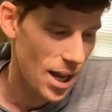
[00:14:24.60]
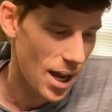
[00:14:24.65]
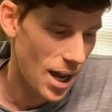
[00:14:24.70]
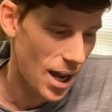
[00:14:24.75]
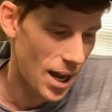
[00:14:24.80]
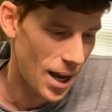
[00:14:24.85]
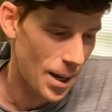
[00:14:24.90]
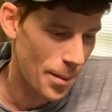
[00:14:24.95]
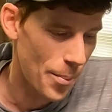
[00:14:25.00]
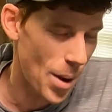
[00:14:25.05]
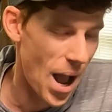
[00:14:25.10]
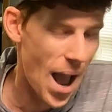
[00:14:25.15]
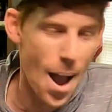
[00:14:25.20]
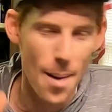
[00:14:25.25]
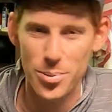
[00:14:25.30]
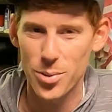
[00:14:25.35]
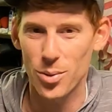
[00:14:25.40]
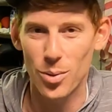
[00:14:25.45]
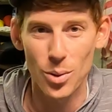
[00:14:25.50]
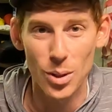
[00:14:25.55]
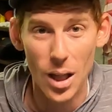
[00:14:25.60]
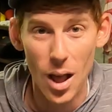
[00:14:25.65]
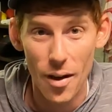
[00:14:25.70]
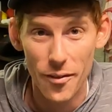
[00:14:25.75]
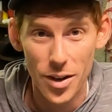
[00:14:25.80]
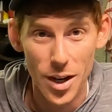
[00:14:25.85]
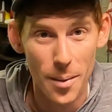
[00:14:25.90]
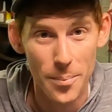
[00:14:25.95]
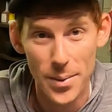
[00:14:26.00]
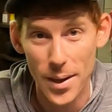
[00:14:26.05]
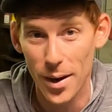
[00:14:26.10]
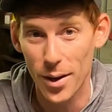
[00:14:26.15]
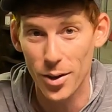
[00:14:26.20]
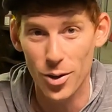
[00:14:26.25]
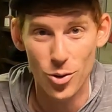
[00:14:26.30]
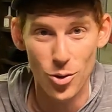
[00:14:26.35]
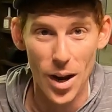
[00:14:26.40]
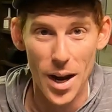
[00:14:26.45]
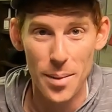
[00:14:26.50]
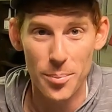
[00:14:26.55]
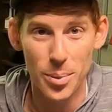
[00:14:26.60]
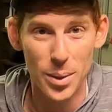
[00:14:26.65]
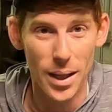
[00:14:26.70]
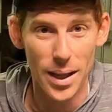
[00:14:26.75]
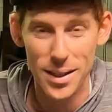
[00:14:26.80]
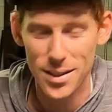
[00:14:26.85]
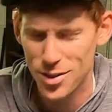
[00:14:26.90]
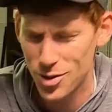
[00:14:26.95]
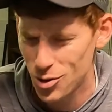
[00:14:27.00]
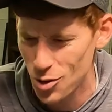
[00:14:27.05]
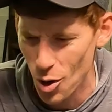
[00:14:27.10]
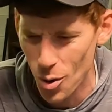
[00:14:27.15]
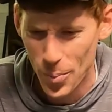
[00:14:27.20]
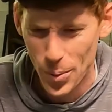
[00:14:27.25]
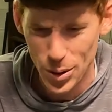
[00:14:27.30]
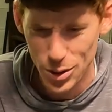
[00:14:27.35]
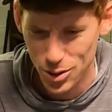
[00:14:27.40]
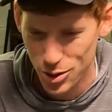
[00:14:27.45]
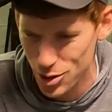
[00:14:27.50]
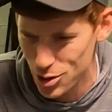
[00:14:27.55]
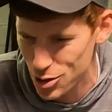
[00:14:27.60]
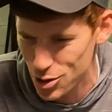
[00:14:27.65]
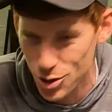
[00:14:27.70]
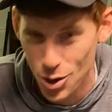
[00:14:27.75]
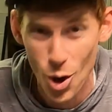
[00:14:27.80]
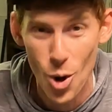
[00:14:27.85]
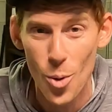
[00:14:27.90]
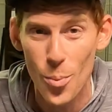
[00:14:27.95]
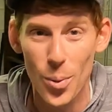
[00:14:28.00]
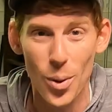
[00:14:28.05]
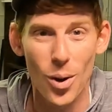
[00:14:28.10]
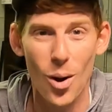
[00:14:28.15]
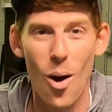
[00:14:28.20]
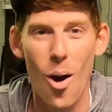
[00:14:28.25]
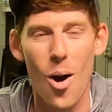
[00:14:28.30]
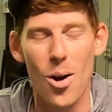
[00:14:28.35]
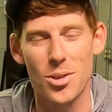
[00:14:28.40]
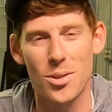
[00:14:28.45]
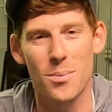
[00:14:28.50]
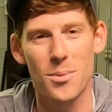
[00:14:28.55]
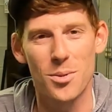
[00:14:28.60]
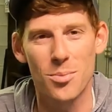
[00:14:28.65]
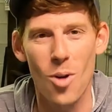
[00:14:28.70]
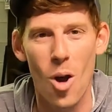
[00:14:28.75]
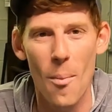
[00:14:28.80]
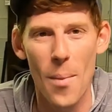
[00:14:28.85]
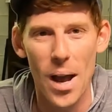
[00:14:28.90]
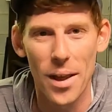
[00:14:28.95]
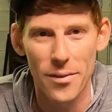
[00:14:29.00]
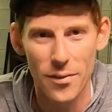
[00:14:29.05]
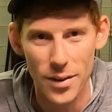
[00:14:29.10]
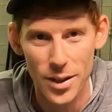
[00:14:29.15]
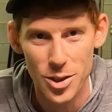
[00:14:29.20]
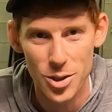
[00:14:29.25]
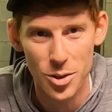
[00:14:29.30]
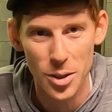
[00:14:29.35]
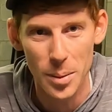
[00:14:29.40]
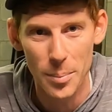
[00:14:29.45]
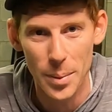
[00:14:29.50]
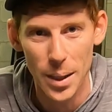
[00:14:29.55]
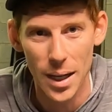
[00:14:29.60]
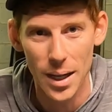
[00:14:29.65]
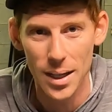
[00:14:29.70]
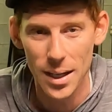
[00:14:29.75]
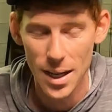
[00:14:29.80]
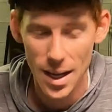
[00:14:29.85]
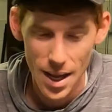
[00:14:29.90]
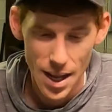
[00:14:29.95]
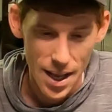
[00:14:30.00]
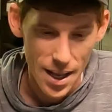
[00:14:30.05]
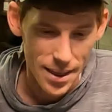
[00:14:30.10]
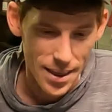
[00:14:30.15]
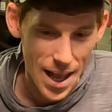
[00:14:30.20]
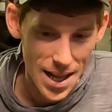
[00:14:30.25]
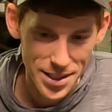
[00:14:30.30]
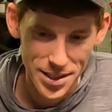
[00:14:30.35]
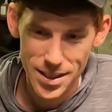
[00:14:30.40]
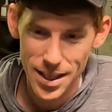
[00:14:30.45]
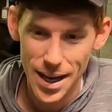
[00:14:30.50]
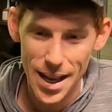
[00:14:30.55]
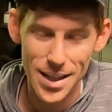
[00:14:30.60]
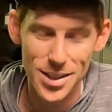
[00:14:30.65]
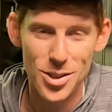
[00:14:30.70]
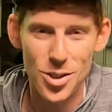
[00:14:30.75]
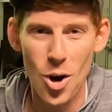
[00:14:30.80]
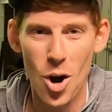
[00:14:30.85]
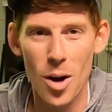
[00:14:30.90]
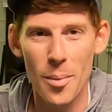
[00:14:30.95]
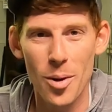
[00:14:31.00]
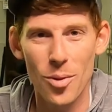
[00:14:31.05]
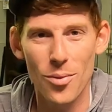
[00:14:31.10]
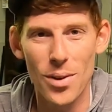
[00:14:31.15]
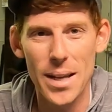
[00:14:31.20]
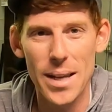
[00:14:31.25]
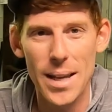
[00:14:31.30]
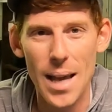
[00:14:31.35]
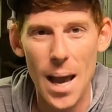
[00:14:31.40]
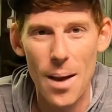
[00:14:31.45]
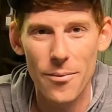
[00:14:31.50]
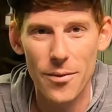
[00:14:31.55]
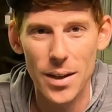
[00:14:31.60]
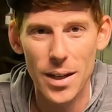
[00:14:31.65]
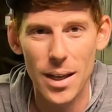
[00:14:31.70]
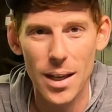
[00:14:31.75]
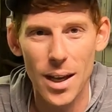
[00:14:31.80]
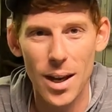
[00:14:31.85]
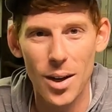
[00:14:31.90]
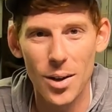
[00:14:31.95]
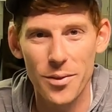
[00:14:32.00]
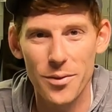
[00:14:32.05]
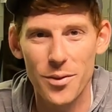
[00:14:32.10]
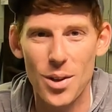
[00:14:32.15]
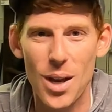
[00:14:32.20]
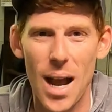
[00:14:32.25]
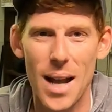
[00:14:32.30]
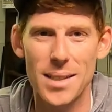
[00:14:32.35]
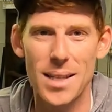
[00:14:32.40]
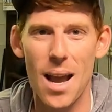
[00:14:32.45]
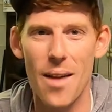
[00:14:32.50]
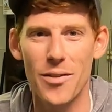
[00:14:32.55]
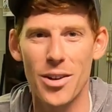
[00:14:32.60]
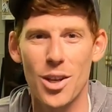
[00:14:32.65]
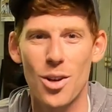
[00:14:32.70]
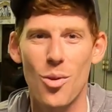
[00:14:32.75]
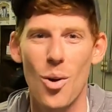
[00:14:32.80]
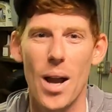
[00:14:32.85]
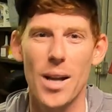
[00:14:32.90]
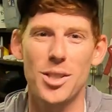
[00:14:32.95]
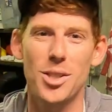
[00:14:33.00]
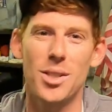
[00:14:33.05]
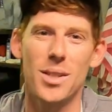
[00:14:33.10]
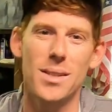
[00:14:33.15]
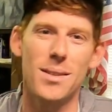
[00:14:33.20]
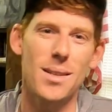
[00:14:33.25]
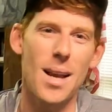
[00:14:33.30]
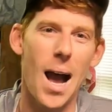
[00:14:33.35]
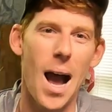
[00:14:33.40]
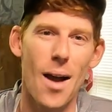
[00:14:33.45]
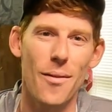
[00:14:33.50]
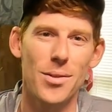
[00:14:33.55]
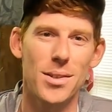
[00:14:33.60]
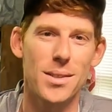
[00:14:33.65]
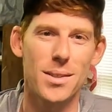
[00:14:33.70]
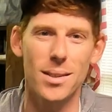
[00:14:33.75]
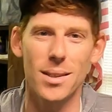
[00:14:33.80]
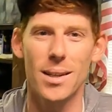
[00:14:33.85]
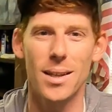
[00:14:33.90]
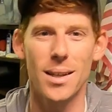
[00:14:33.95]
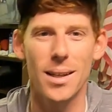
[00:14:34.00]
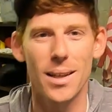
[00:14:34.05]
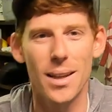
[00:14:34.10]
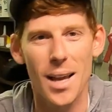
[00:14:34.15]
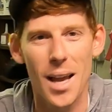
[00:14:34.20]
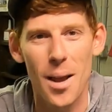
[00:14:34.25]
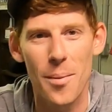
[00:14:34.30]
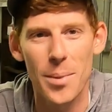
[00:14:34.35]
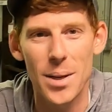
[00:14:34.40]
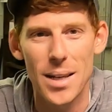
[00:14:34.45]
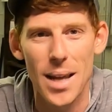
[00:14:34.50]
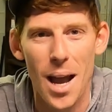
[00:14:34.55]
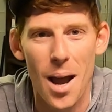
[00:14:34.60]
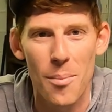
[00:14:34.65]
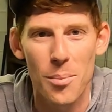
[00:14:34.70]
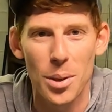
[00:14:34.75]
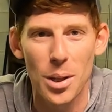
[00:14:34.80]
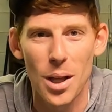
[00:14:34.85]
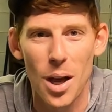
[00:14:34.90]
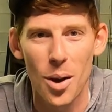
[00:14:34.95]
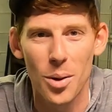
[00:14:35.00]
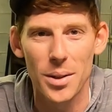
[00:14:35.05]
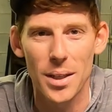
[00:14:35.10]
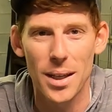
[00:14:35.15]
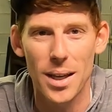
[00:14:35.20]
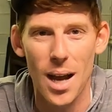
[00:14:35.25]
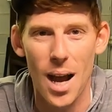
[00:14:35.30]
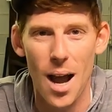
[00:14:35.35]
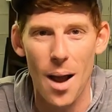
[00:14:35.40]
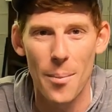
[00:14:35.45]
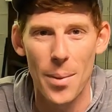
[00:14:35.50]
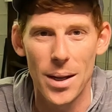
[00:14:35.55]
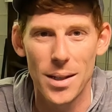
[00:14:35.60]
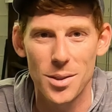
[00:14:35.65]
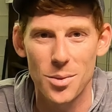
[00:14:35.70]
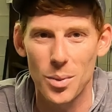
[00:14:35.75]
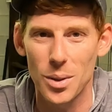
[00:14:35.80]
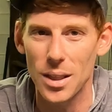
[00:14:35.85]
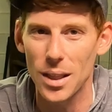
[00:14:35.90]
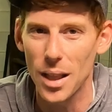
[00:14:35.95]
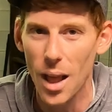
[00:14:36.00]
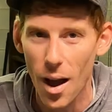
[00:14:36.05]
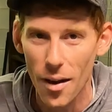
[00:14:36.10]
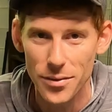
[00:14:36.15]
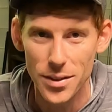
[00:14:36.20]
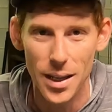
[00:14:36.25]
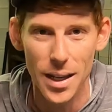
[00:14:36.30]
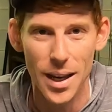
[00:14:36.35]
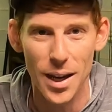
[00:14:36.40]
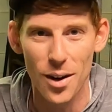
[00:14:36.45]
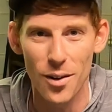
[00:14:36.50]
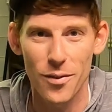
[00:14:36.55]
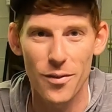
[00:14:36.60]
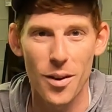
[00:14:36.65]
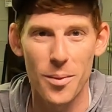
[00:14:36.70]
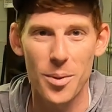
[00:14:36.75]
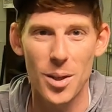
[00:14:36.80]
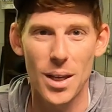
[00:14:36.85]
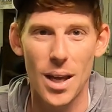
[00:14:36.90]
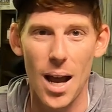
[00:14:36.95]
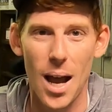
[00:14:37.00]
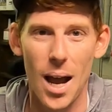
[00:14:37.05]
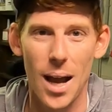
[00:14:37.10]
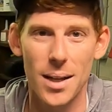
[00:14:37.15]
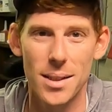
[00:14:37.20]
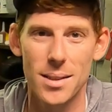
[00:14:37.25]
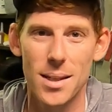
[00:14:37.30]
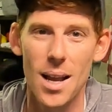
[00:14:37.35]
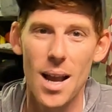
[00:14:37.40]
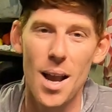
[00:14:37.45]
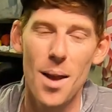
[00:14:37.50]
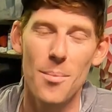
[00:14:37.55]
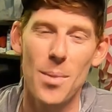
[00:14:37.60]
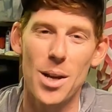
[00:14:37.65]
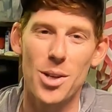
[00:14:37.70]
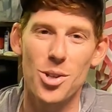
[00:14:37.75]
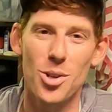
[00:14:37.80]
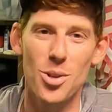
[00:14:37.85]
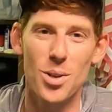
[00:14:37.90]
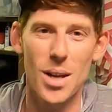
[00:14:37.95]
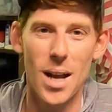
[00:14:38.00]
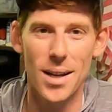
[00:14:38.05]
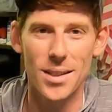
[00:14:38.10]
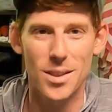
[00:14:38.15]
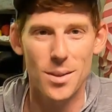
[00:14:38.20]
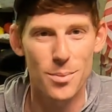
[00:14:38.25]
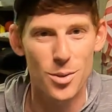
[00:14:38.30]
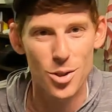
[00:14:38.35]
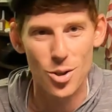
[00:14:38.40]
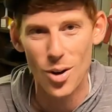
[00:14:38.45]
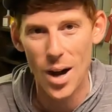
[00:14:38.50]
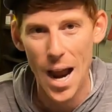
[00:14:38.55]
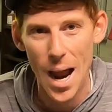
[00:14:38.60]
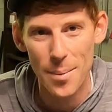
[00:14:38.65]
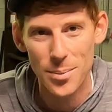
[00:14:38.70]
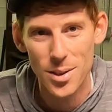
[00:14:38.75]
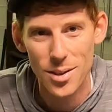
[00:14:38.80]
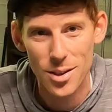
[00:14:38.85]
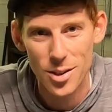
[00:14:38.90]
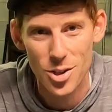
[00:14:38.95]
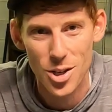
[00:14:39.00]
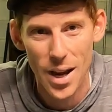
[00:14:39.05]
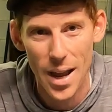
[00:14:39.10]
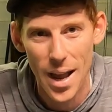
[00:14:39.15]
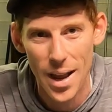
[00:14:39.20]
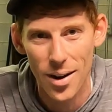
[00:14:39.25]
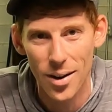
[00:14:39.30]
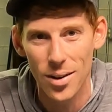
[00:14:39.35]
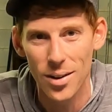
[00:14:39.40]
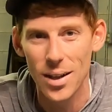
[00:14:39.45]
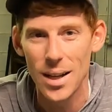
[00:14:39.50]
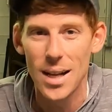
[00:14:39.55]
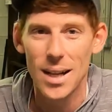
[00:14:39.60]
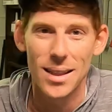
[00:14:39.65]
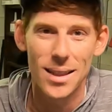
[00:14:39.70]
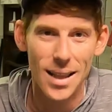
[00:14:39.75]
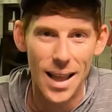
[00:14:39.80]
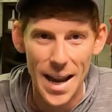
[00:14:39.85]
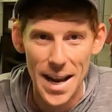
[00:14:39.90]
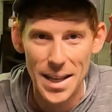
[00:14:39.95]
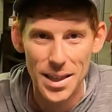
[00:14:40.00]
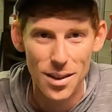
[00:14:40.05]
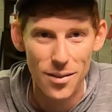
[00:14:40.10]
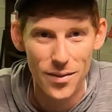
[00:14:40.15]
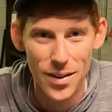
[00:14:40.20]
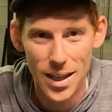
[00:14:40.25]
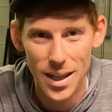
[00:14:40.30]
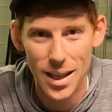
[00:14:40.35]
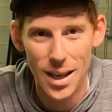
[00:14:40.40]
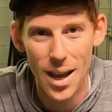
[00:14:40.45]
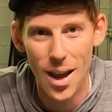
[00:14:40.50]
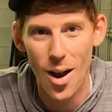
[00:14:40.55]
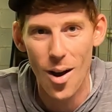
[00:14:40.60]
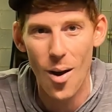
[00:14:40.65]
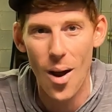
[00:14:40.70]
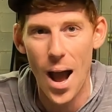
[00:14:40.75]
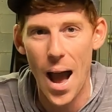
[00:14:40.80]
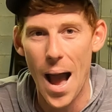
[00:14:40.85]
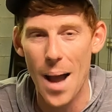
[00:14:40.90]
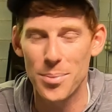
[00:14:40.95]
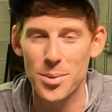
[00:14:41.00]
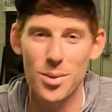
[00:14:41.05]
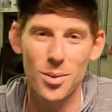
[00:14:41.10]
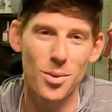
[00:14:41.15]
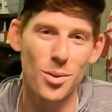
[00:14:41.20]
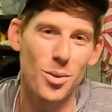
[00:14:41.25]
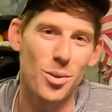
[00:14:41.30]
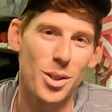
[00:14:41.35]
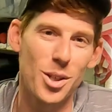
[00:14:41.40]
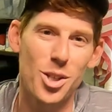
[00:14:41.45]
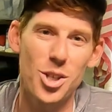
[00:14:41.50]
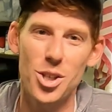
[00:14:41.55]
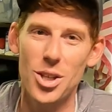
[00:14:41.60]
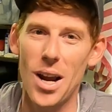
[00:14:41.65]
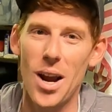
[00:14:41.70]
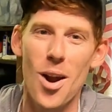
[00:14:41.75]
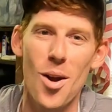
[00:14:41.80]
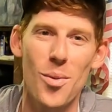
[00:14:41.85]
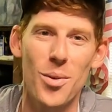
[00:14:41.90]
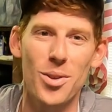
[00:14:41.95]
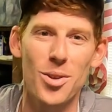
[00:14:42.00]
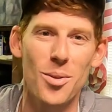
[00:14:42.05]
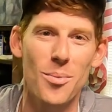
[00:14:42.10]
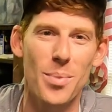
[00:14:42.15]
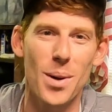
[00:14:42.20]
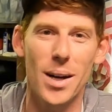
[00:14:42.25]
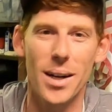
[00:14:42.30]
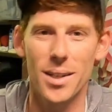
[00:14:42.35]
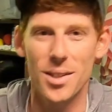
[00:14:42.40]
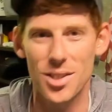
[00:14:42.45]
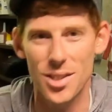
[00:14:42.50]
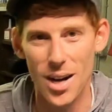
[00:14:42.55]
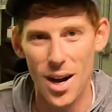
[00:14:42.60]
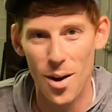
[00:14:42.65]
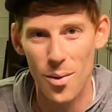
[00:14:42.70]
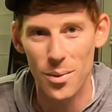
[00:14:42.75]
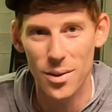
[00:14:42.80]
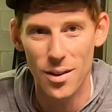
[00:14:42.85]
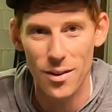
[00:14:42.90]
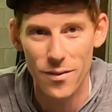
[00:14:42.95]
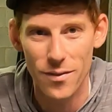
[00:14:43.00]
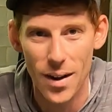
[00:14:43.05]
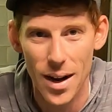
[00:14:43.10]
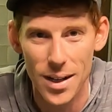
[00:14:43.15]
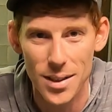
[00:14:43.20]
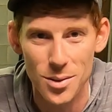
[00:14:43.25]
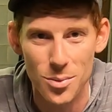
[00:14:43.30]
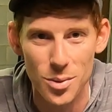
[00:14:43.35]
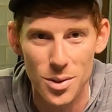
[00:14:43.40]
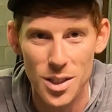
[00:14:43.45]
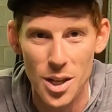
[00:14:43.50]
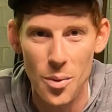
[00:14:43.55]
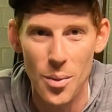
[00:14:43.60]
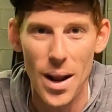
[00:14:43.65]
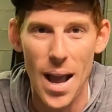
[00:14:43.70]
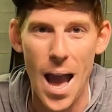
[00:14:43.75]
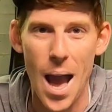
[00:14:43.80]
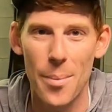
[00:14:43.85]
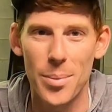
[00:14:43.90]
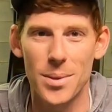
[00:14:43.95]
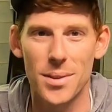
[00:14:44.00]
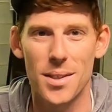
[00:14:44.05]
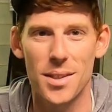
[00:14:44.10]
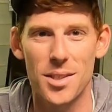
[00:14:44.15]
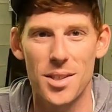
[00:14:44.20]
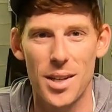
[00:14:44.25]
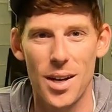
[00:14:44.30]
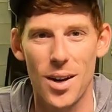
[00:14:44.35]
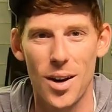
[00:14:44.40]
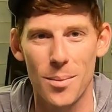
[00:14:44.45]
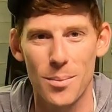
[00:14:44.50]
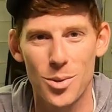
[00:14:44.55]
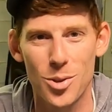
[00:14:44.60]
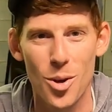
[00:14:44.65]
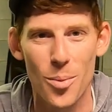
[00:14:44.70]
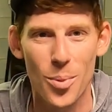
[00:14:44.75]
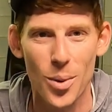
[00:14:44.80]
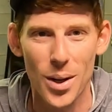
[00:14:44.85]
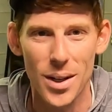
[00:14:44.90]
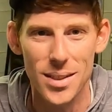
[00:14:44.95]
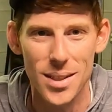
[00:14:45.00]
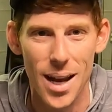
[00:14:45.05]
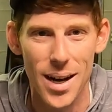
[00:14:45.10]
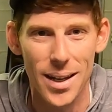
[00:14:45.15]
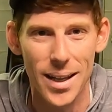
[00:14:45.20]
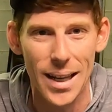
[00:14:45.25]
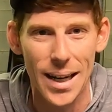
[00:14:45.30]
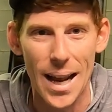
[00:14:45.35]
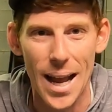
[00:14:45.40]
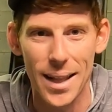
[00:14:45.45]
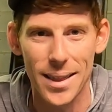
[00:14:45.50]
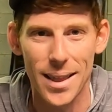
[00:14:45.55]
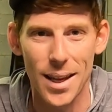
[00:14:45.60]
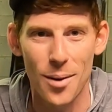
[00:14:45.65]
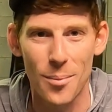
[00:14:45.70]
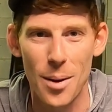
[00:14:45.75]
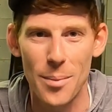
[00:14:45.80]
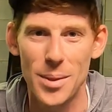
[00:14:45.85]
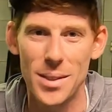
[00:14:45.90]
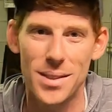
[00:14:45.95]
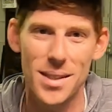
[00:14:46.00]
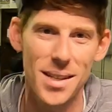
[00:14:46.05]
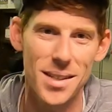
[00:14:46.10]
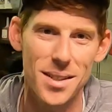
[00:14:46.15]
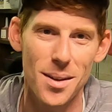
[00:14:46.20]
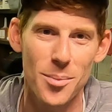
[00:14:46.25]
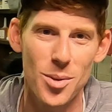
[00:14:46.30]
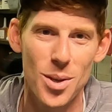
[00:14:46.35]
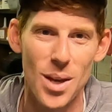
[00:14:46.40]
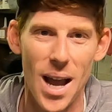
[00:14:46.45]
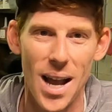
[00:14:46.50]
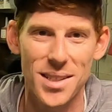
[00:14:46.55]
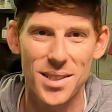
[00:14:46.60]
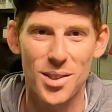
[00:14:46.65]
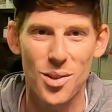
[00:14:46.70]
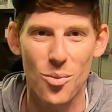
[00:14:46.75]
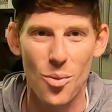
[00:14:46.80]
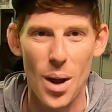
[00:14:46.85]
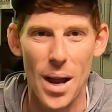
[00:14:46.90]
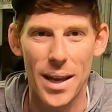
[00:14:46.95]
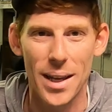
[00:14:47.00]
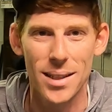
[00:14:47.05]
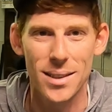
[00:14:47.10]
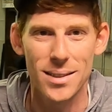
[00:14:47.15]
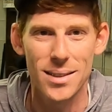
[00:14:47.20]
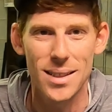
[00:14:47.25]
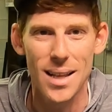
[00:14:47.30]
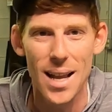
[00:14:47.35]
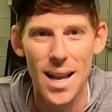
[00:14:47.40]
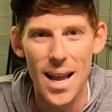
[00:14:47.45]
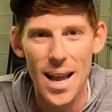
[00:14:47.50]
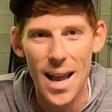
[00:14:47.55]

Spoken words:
Absolutely love it up there. Great place. Super, super awesome smallmouth fishery. But that's today's tournament recap video. If you guys have any questions, obviously hit me down below in the comments. Would love to hear from you guys. Make sure you guys subscribe to the channel, like the video, absolutely share it with your buddies, share it with your friends. We'll see what happens this year. I'm super excited to get out there, maybe see some of you guys at the weigh-ins.